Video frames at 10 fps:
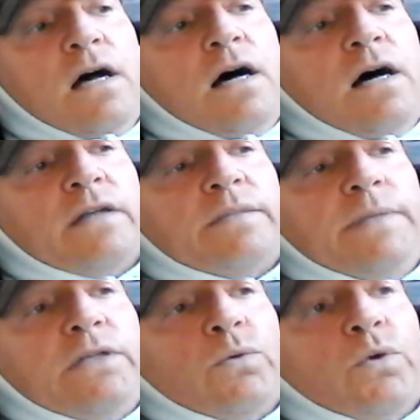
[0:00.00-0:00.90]
Ah, to
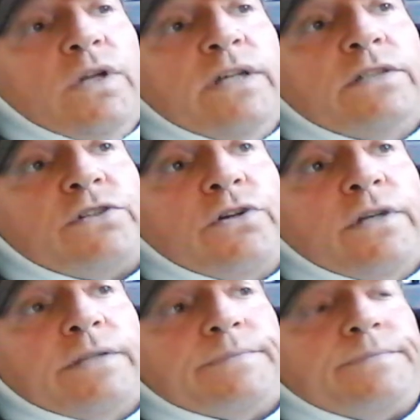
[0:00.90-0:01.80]
be twirling to
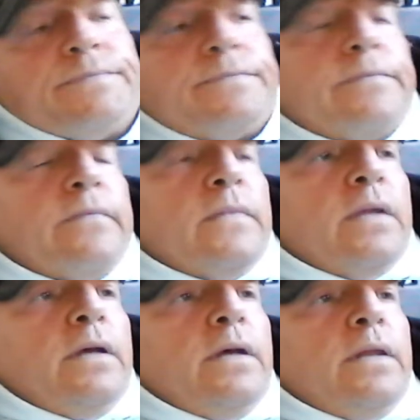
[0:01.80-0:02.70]
Stirling!
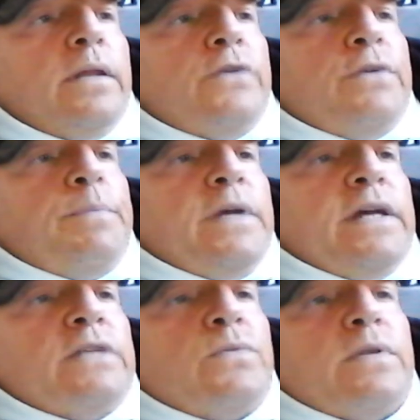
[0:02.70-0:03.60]
The trip
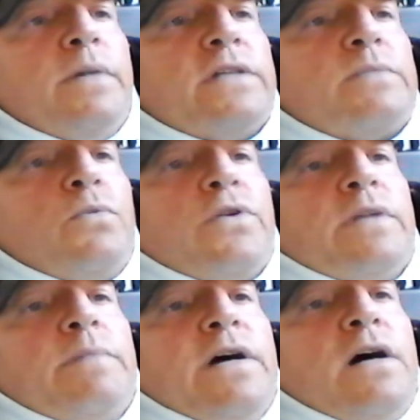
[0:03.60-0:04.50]
begins with a bus
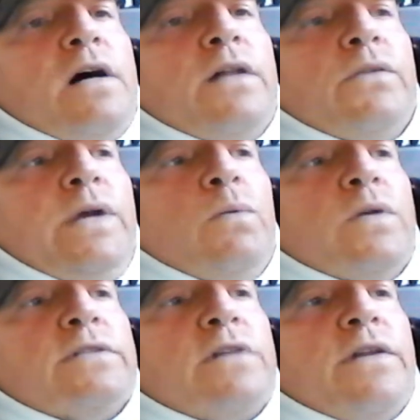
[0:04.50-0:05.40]
boarded by all the wee
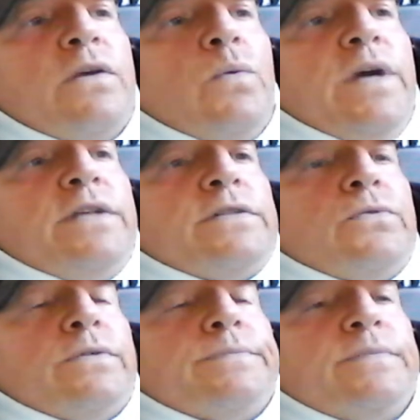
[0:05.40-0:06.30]
ones on their way to
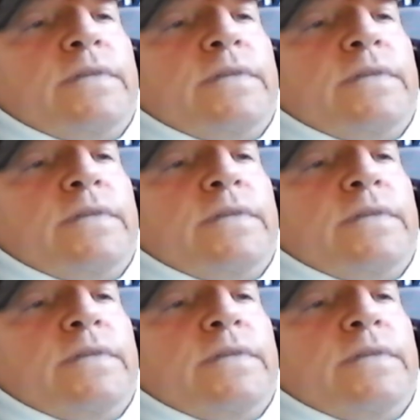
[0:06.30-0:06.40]
school.